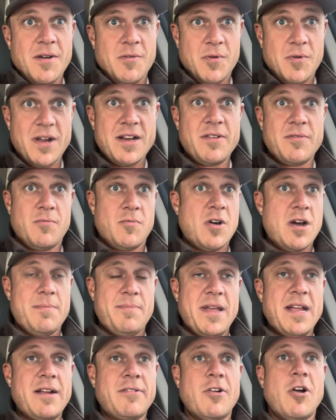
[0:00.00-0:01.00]

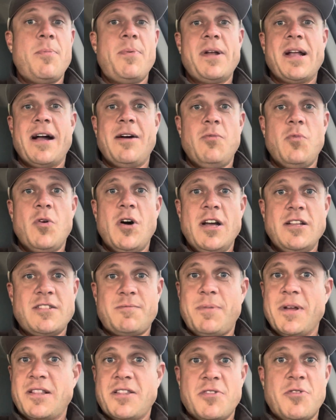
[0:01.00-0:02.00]
one big roping I won,
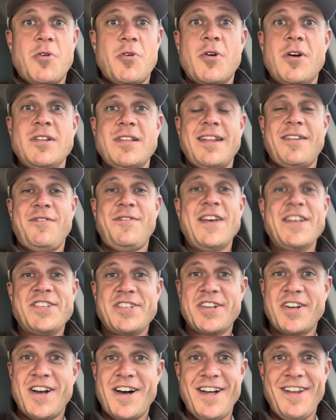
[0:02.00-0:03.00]
split the horns, had to
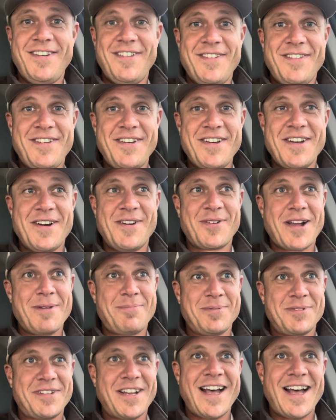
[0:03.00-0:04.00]
fish it on, you know, a
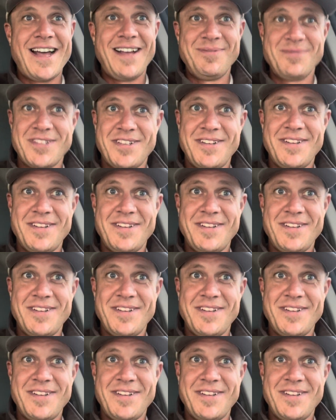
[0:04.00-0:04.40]
couple times,